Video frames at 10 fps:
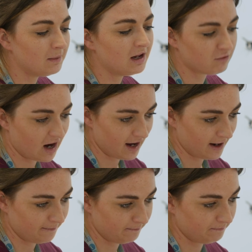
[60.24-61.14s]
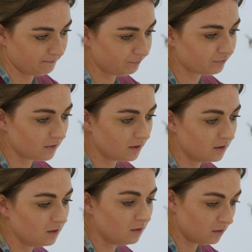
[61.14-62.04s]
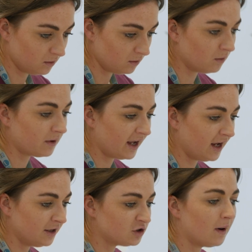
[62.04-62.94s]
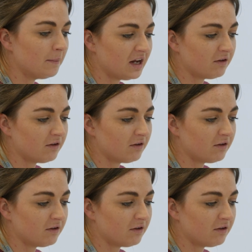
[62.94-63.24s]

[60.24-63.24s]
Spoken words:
all the preparations ready for your examination.